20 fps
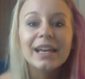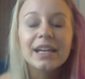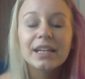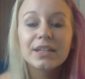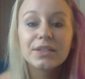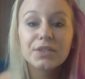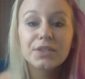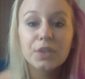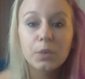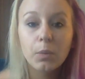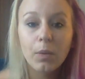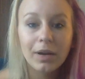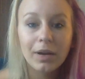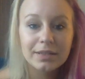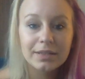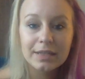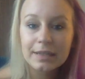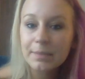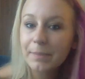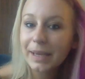is you
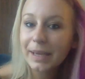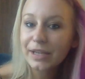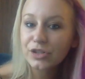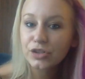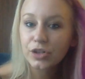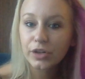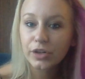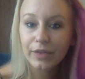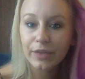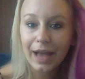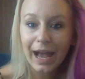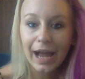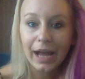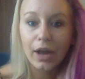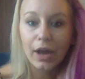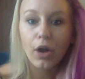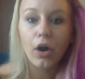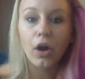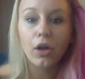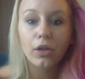want to make sure that
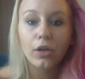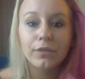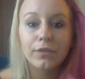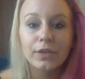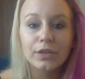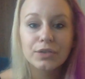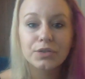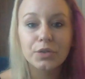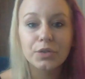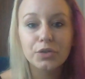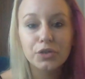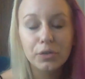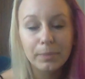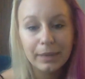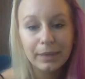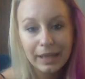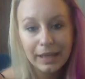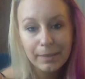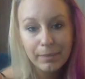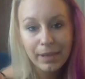all of your social
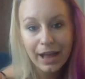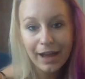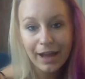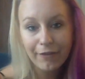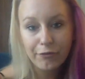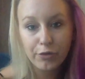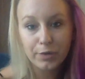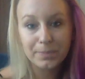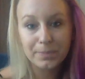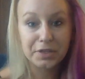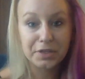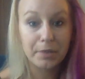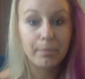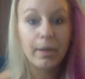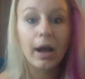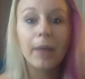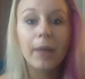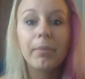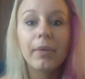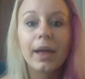media platforms are
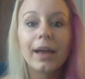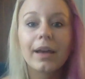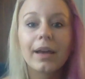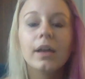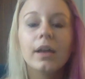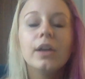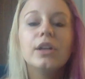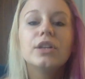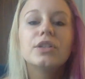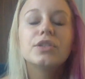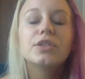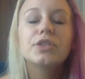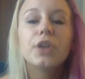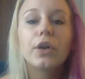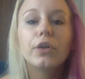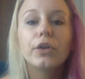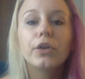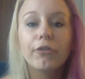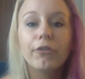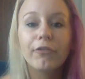public.
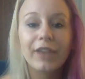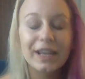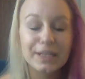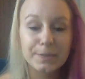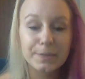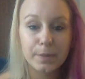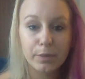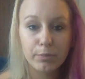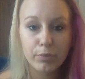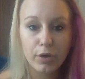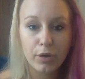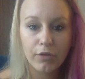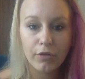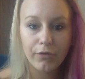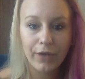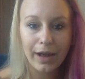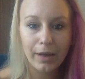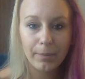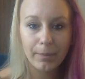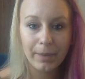So your Facebook
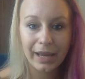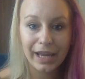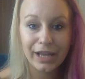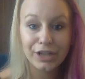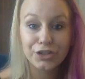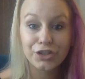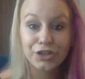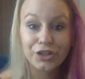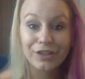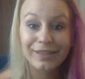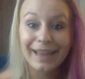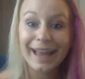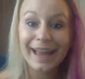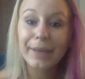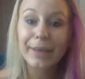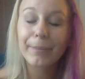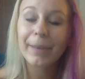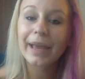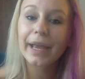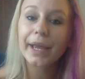profile page, your
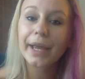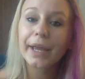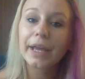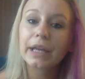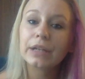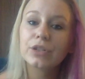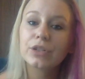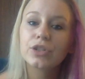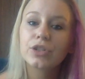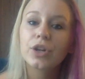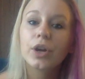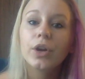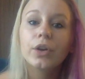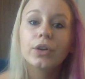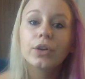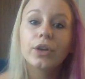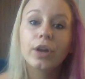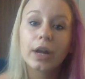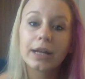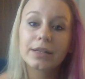like page,
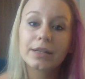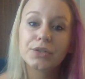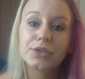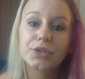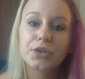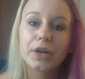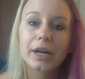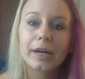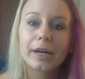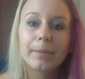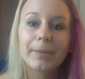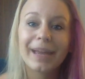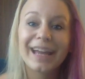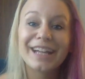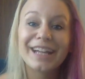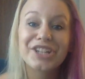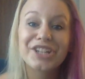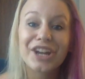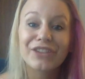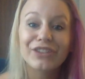your Instagram
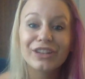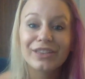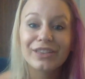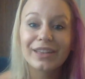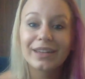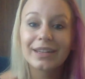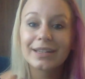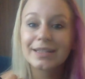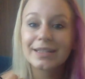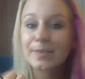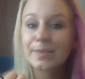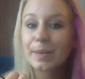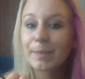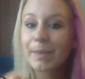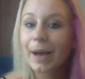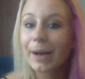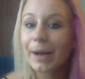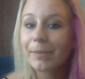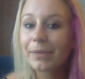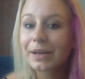page, everything needs to be
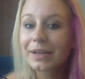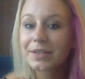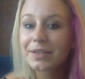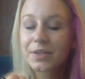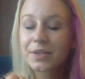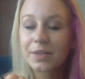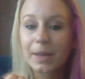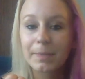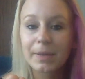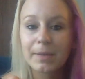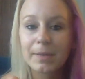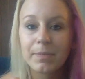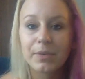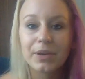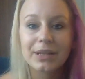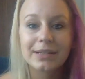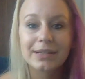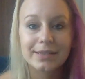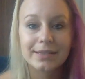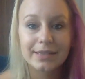public so that people
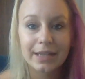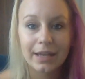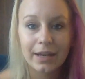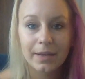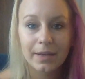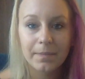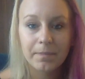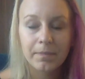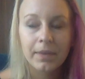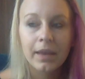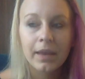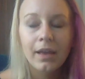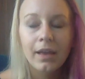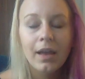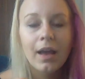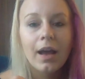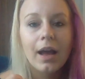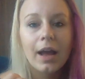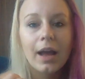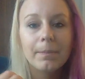can see
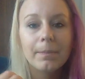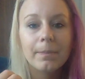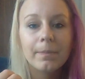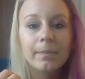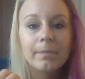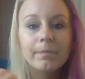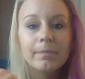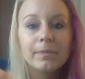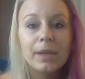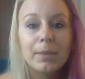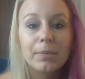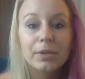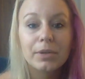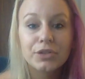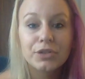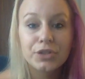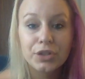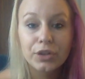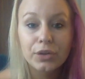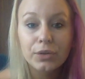it. Number
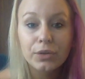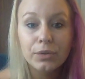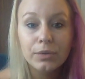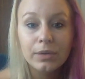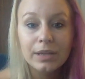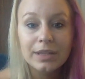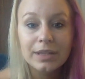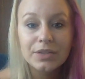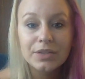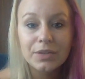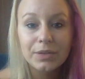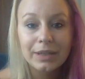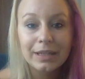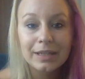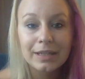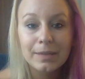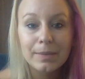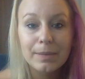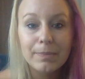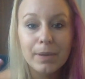two is you
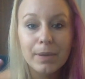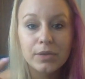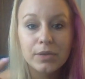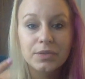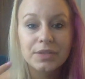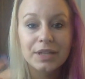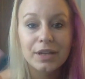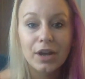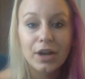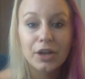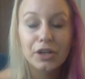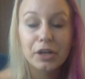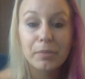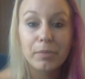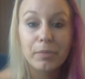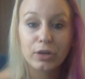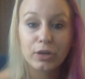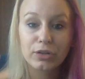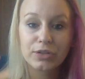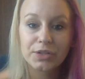need to be posting on your
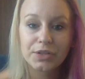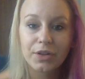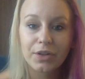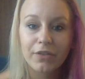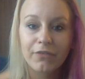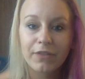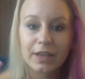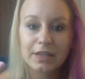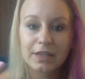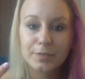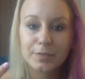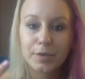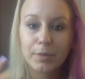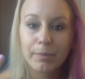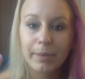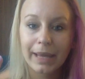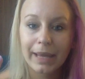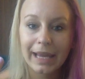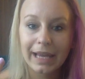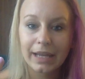personal Facebook
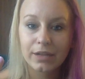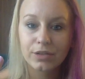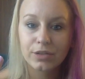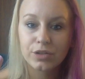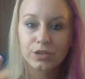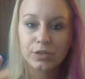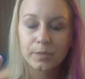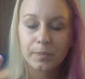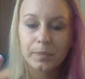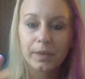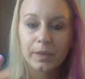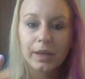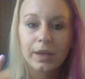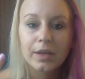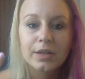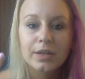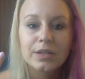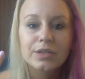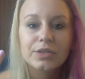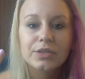page.
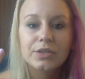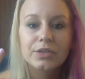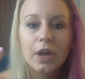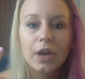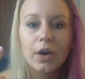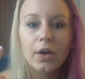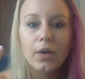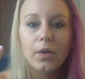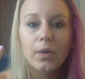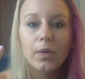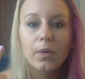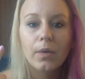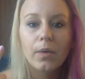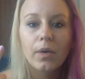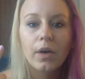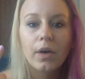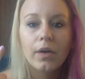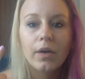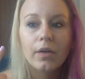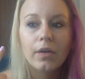So
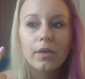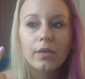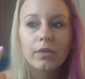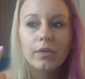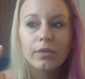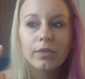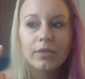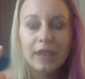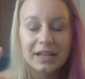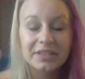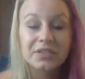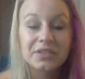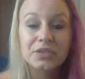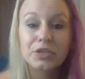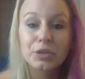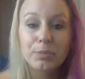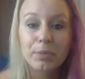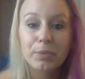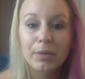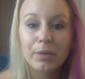that's
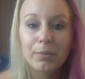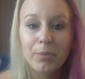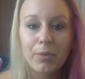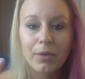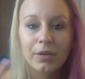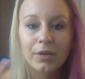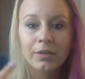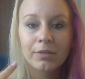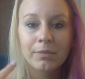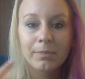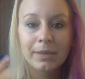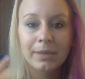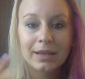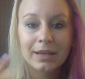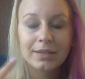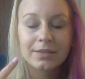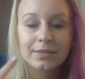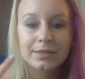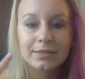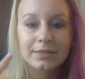super important
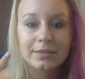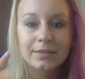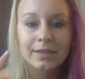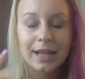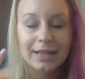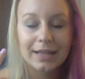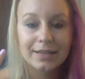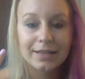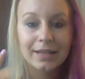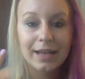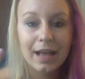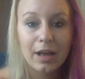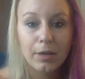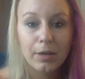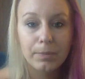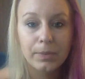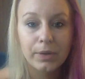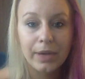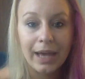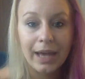because that's going to
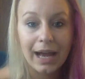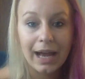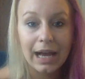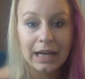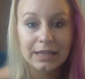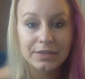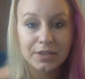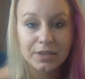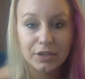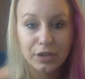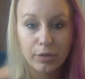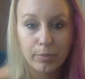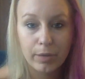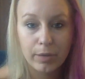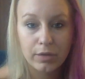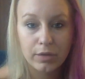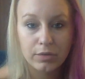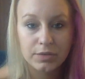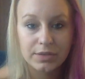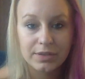help you get eyes on your
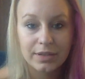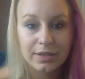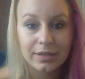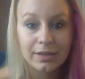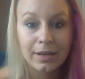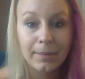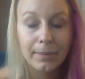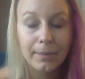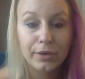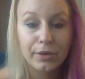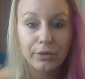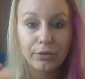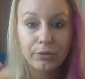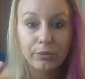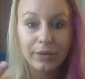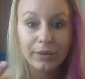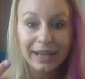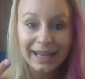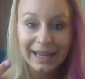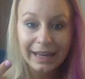post. Number
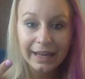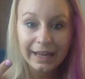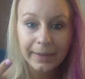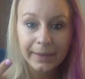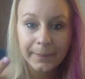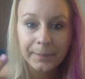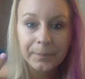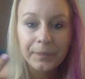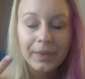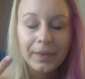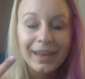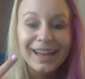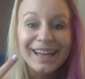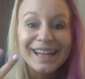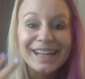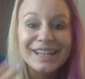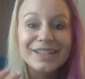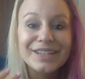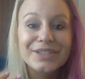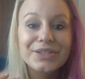three
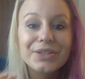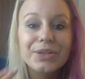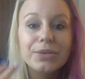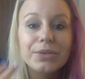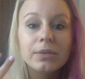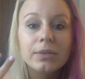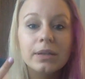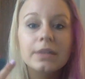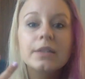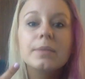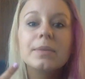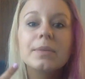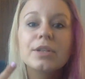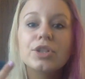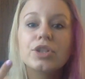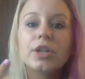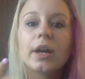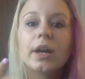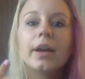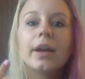is you need to be
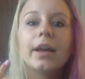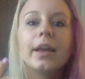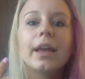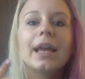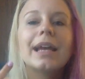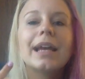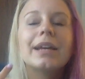sharing